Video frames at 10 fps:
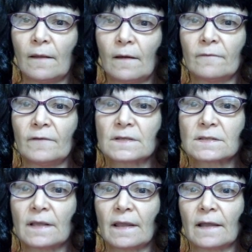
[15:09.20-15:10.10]
They
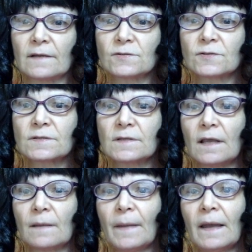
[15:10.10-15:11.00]
obviously can't just
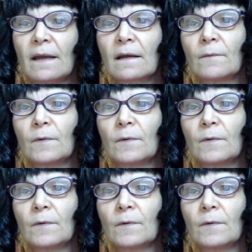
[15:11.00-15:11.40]
take back.